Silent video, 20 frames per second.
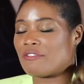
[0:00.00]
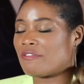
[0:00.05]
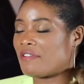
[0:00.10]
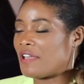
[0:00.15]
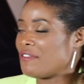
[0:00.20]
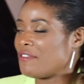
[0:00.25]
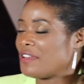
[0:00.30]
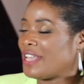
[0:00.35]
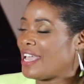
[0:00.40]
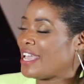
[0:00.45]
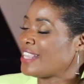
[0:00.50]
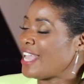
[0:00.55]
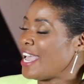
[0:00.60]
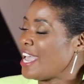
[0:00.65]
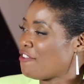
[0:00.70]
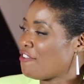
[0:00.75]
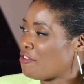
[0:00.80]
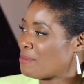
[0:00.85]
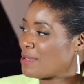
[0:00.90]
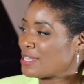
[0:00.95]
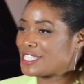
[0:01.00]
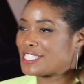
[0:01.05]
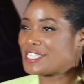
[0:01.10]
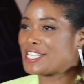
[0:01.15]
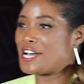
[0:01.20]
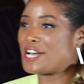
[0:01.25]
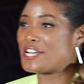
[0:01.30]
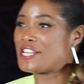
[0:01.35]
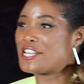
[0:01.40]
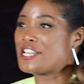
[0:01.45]
favorite, that
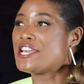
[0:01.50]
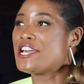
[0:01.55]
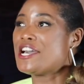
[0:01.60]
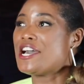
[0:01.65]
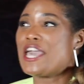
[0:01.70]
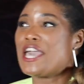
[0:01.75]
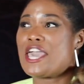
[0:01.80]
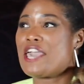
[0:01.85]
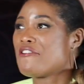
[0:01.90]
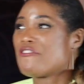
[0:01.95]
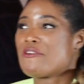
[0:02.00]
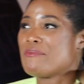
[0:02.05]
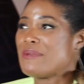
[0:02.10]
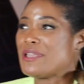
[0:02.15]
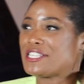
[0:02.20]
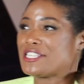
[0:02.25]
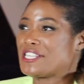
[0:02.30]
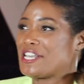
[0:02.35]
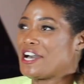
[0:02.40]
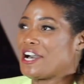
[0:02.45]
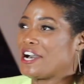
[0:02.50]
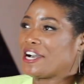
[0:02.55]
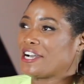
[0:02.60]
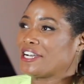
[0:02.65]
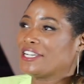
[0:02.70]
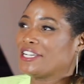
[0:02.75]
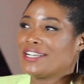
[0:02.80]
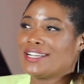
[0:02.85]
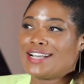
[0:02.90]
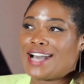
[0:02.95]
infamous outlets.
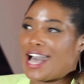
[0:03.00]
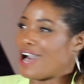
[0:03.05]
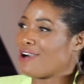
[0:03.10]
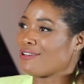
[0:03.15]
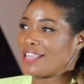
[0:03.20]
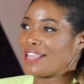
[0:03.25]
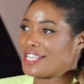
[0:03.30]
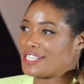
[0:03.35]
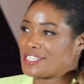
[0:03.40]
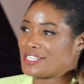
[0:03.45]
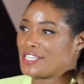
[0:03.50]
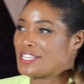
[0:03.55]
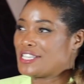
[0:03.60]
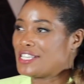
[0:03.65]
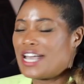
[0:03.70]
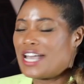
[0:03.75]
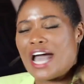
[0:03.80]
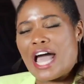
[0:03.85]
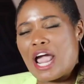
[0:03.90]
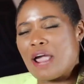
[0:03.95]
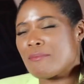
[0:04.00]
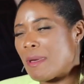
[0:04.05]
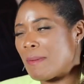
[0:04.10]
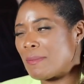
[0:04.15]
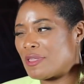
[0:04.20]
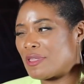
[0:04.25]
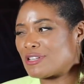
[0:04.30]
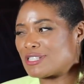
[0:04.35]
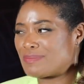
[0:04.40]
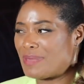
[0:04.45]
I
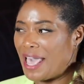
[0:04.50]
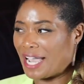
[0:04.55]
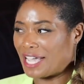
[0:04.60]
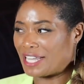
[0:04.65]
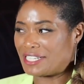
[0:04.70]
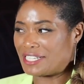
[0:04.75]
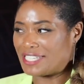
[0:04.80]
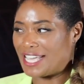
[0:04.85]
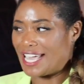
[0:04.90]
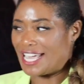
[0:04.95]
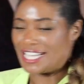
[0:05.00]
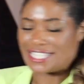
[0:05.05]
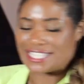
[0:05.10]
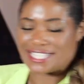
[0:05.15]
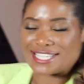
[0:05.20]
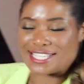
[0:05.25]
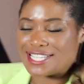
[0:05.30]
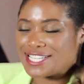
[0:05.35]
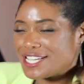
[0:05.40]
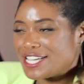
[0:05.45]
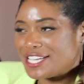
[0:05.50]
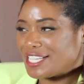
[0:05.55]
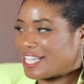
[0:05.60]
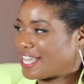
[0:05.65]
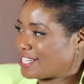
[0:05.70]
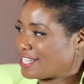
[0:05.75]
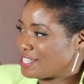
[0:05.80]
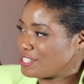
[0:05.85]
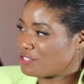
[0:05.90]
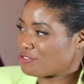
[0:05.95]
remember those back in the days.
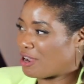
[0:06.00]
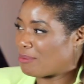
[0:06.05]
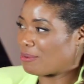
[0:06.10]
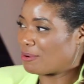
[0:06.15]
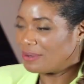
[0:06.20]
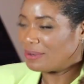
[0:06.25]
Get us in trouble.